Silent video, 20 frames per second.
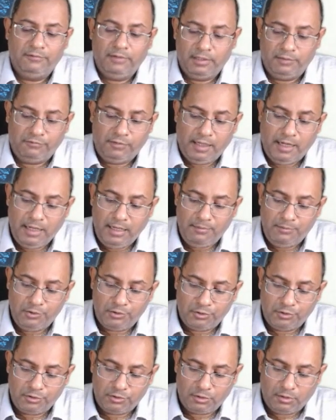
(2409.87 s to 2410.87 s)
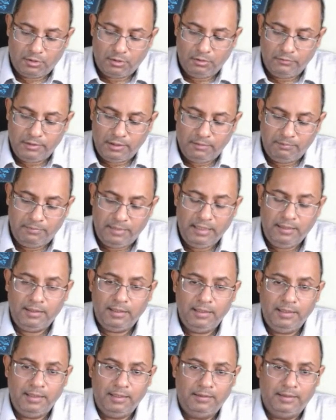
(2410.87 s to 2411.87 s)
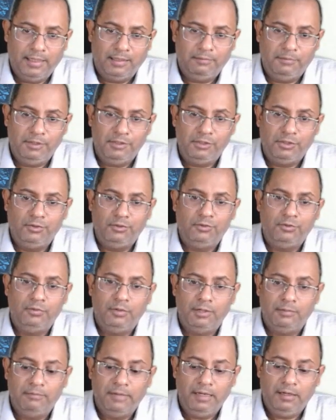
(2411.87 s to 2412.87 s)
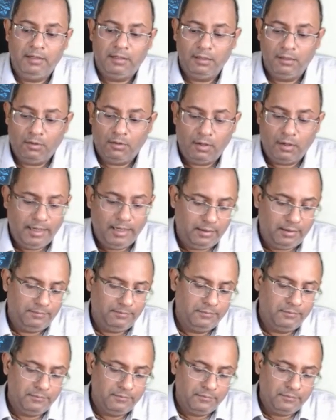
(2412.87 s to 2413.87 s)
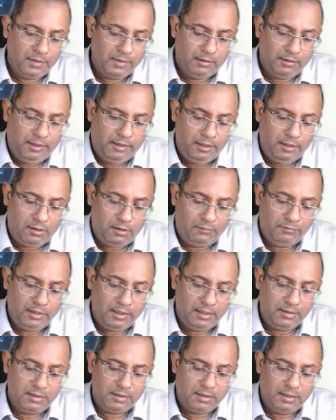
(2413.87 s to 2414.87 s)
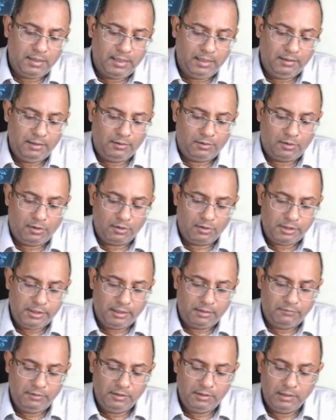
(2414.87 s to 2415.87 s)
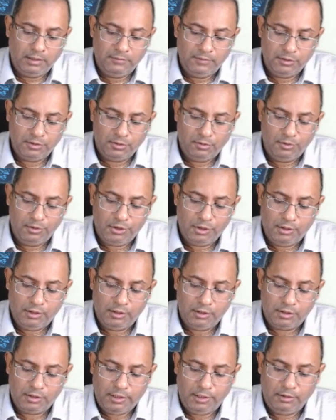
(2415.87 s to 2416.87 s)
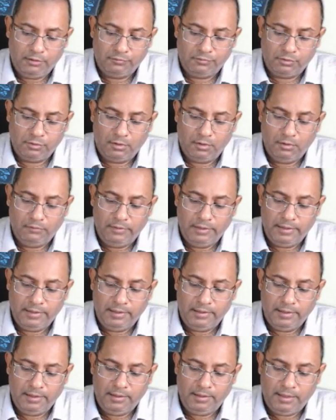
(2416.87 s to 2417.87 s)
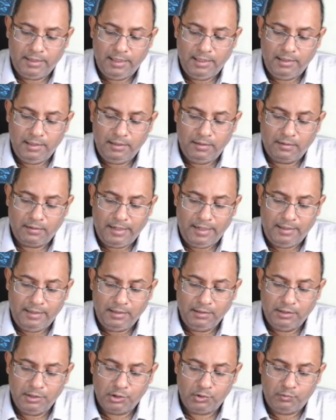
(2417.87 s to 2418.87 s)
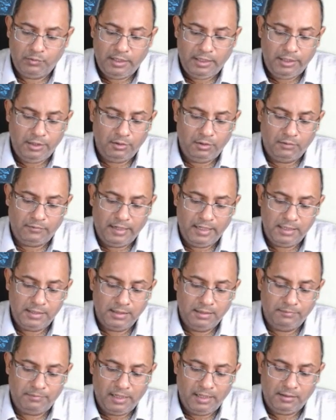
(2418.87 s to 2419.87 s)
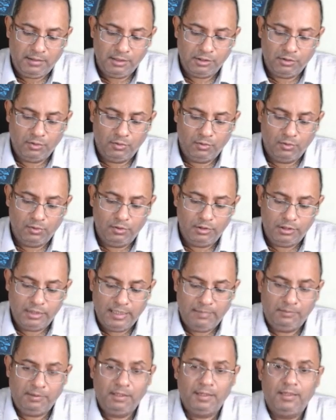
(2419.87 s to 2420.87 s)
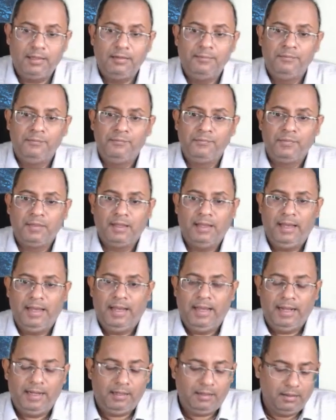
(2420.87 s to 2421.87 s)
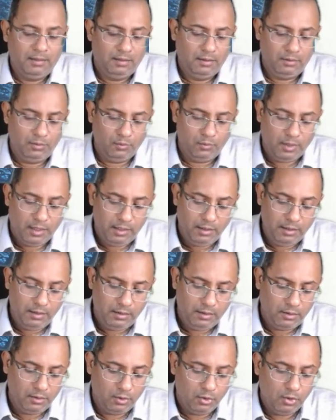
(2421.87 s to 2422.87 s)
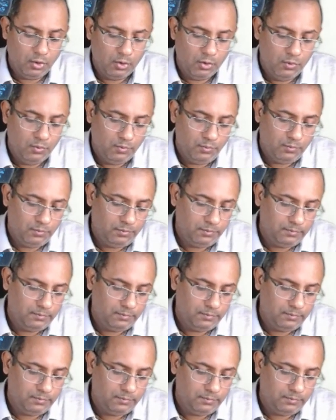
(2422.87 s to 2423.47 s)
have enough time, you should solve it mentally. That means you do a mental audit. Think of the answer and then cross-check with the given solution instead of solving it entirely in writing. This way, you revise and practice the whole chapter at one go.